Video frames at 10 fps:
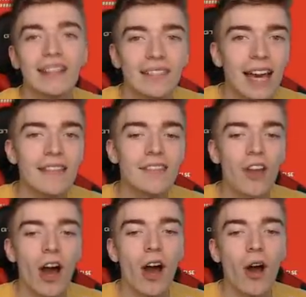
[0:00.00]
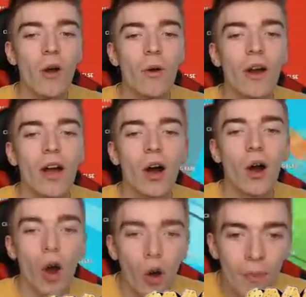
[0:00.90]
Let's go.
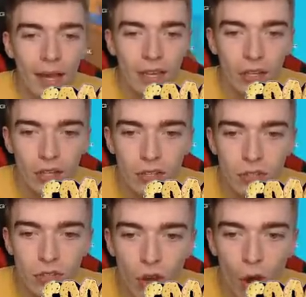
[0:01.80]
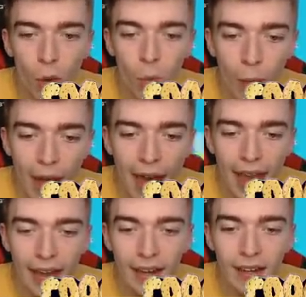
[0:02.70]
Oh my goodness, no
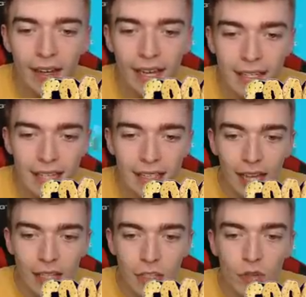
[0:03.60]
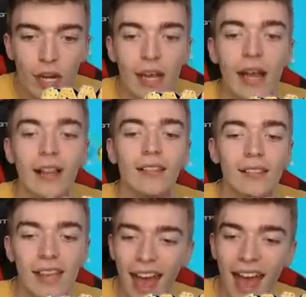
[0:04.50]
way. Is this legendary?
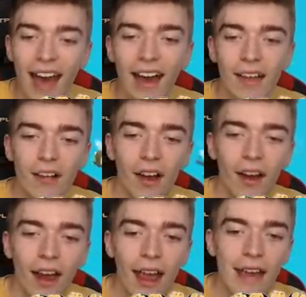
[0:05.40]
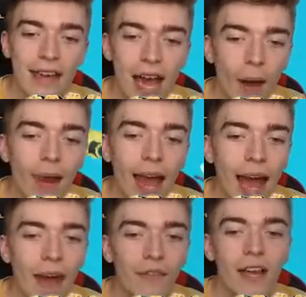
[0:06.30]
Yeah. Alright, now I
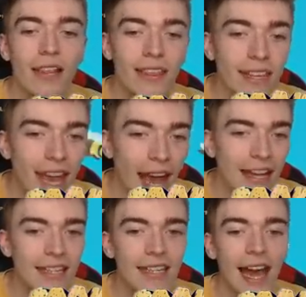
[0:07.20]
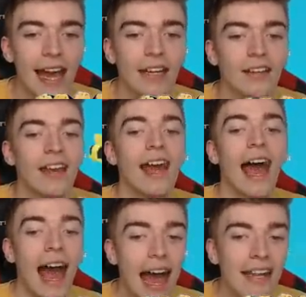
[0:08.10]
have the Candy Cannon
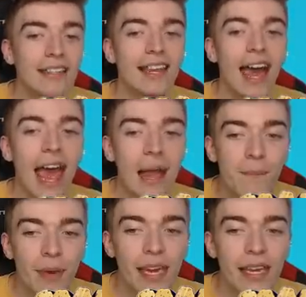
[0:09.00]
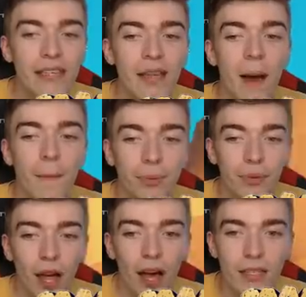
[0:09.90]
and a Bee's
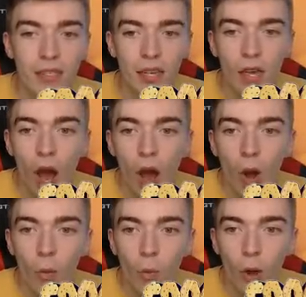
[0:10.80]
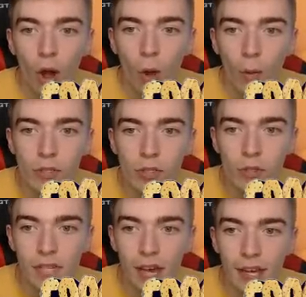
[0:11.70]
Blaster. Whoa, it
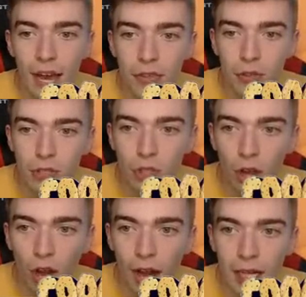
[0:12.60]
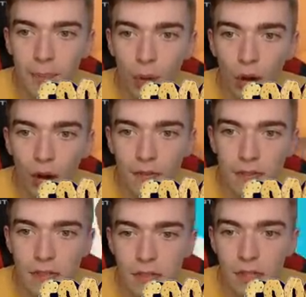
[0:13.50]
shoots honey? I thought it shot honey
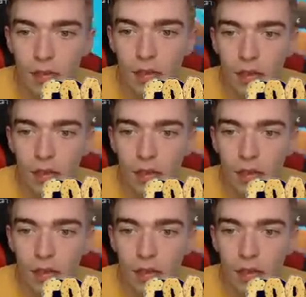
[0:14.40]
pots.